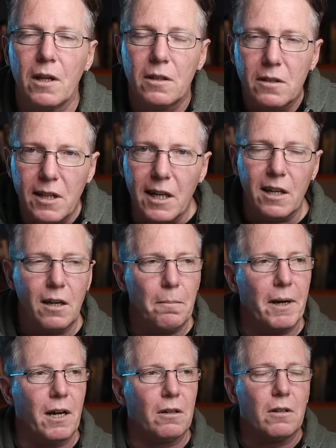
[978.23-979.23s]
It's thinking
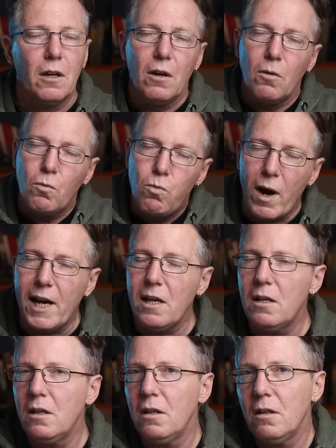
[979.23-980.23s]
about
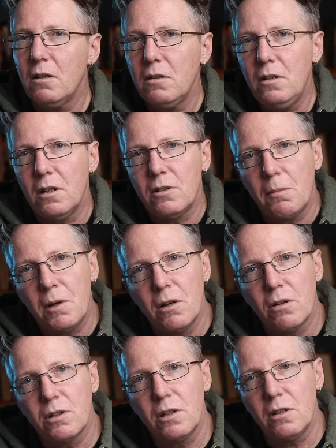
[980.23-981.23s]
when, you know, somebody
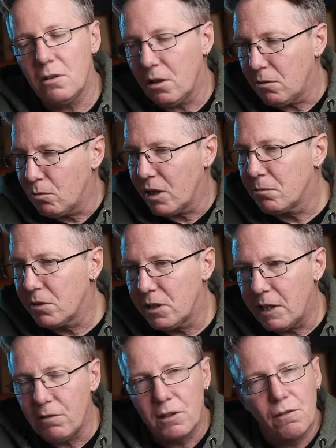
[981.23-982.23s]
looks at, when I'm
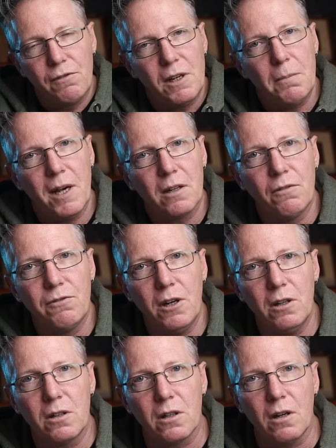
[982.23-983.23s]
giving some feedback on
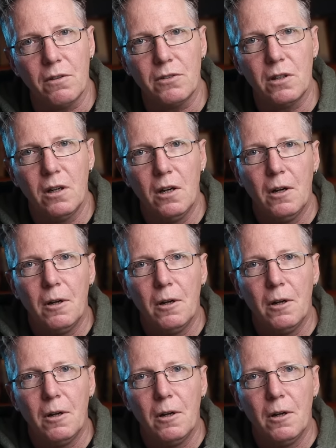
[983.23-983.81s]
photographs,